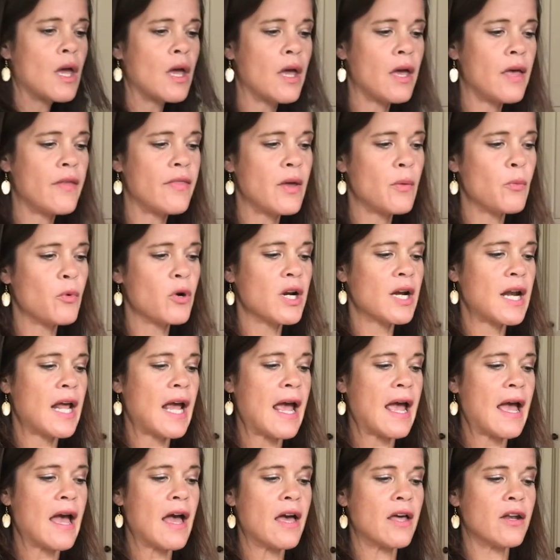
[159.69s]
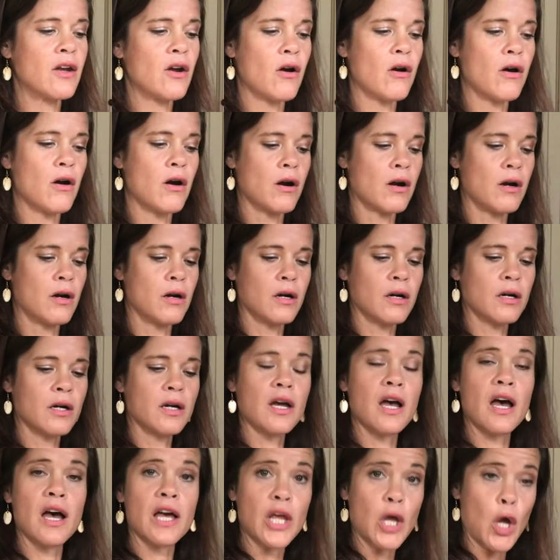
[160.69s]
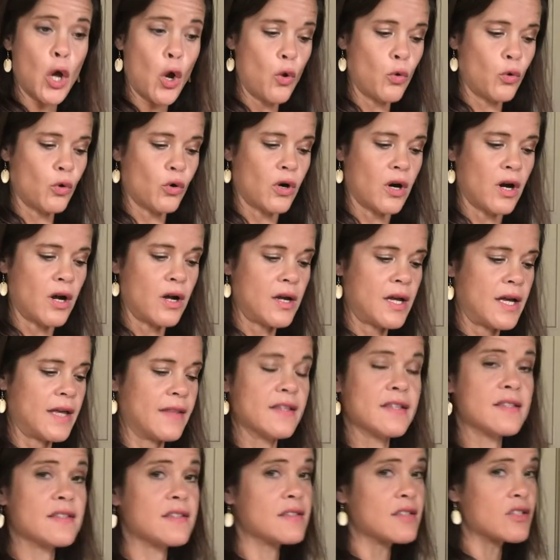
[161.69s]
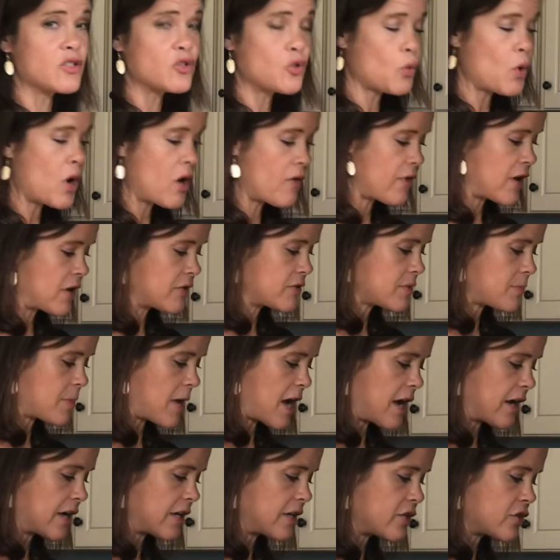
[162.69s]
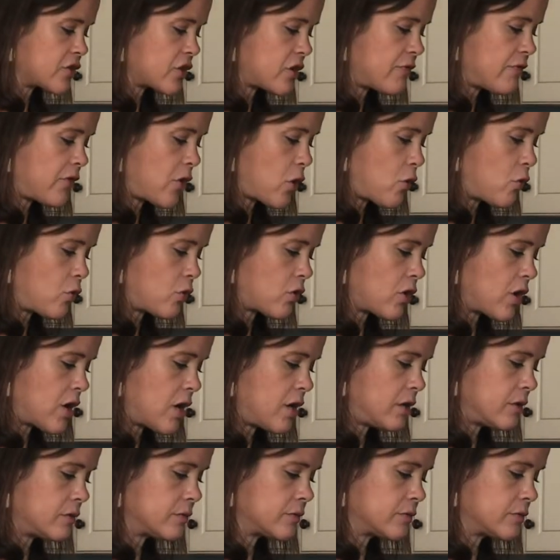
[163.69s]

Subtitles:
And then we're going to add our cut okra. And this is a 12-ounce package of okra.